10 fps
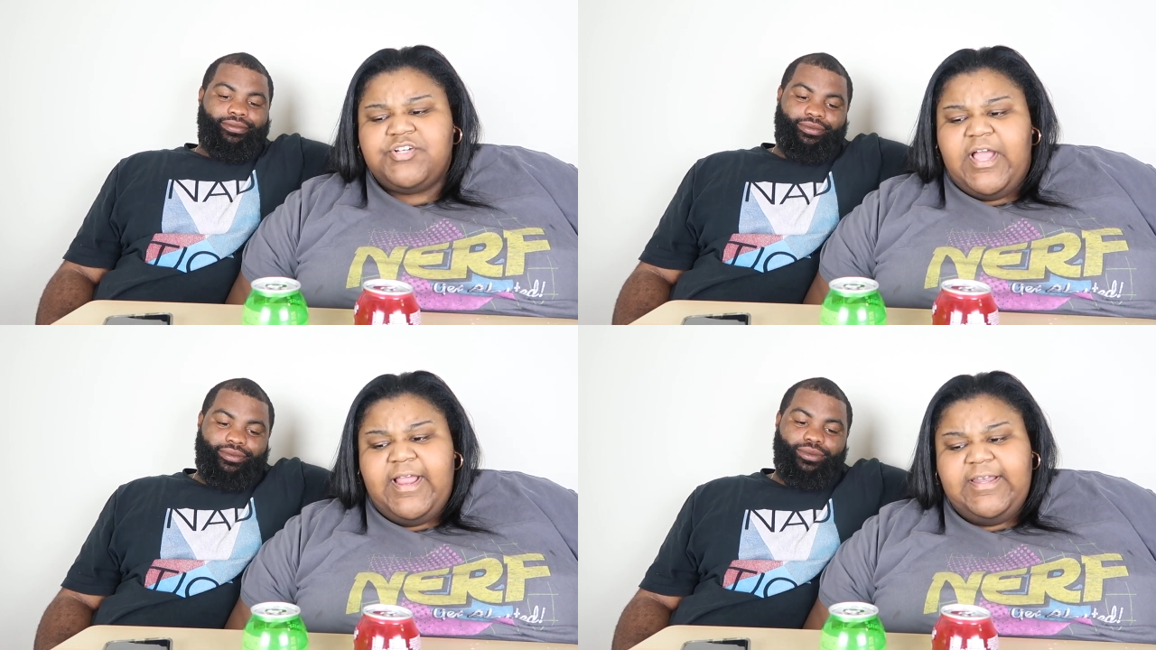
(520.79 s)

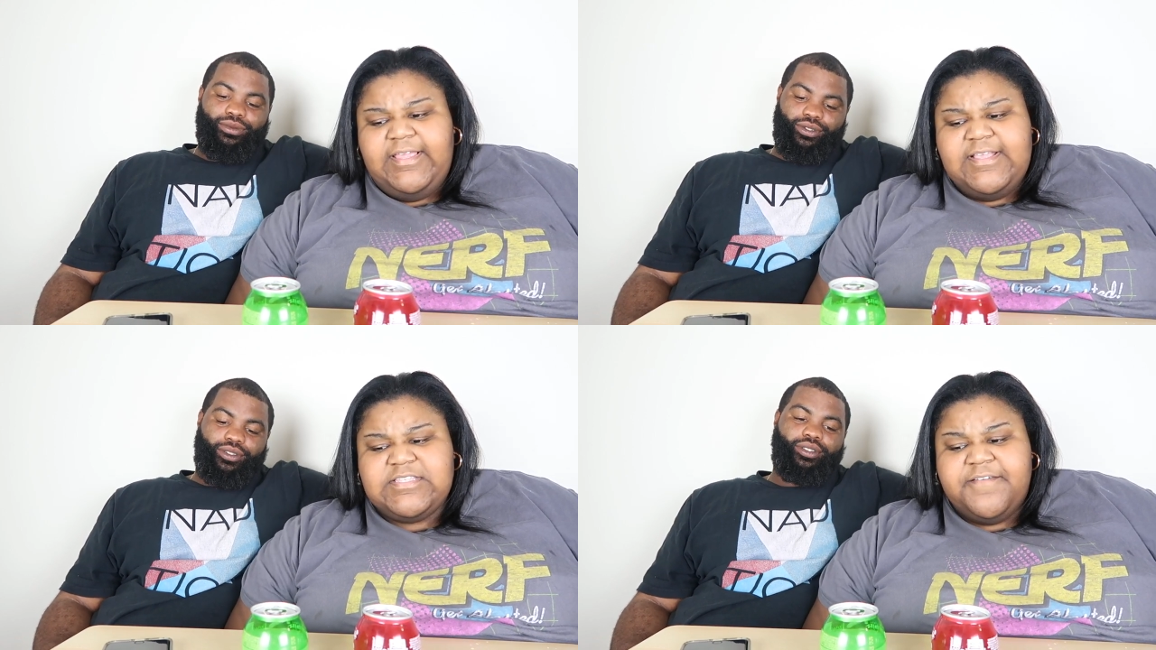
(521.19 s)
Speaker 1: trying
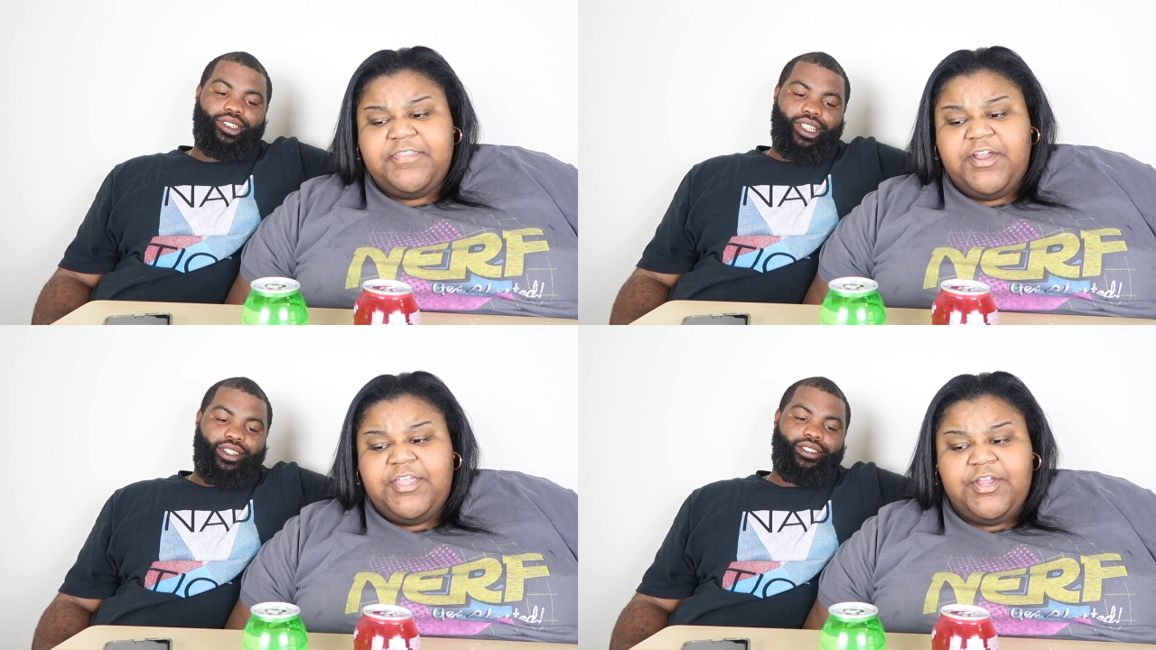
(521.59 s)
these
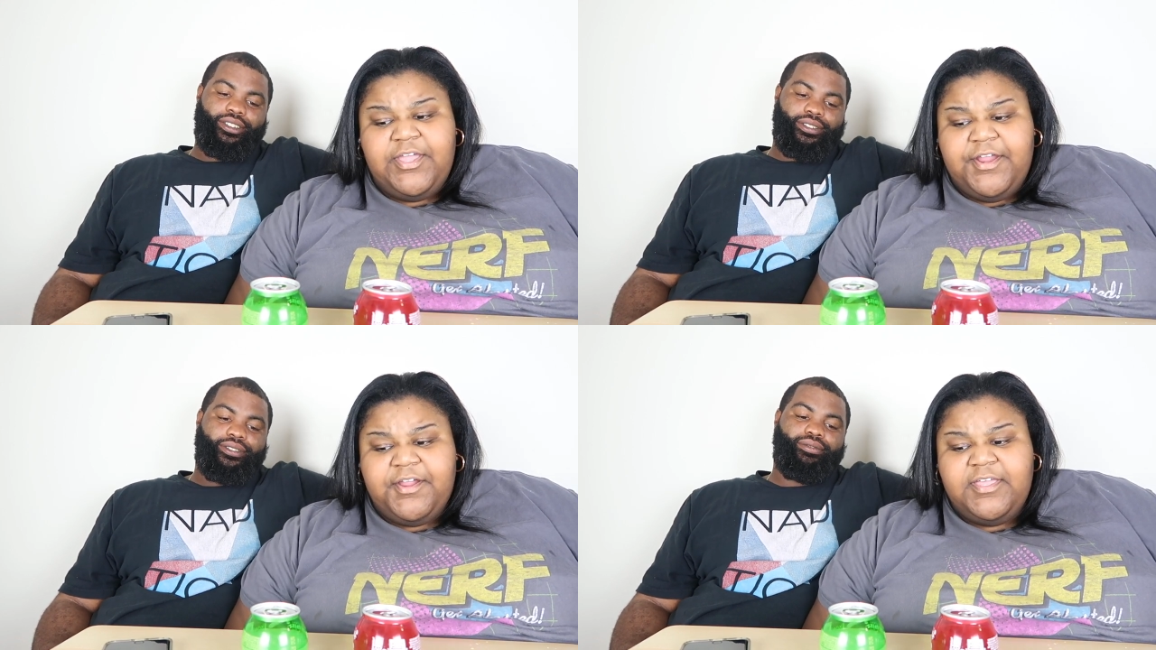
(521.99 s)
if they're in your
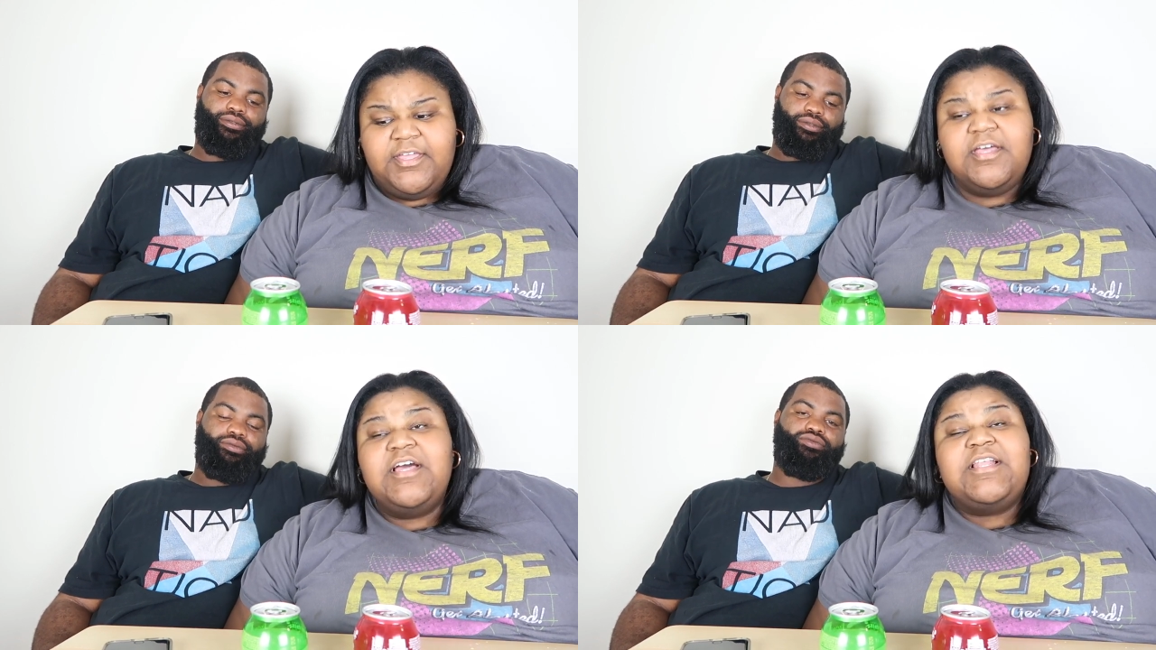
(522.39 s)

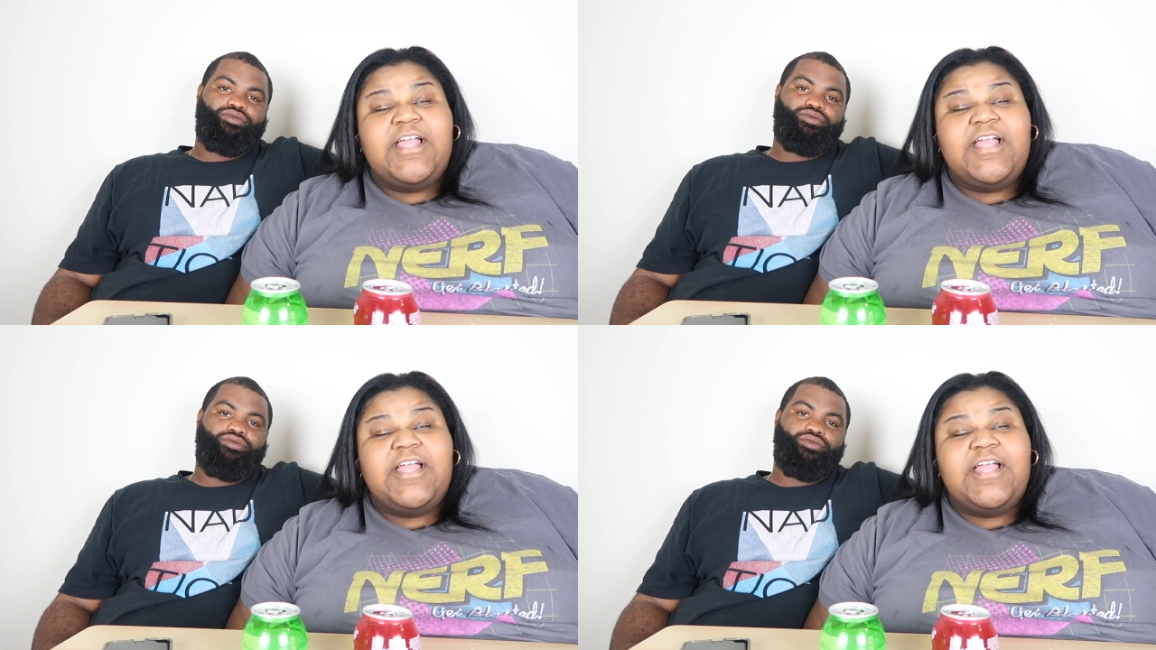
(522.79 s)
area.